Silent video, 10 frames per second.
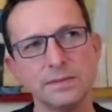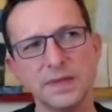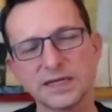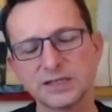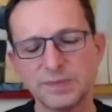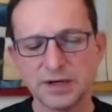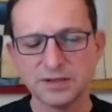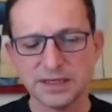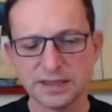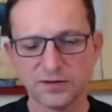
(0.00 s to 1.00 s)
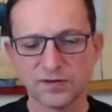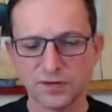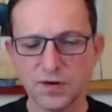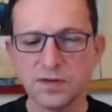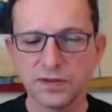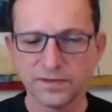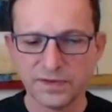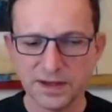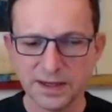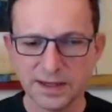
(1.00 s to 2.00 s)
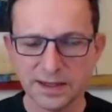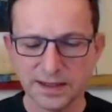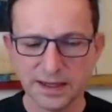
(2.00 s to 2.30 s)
exposing the truth of the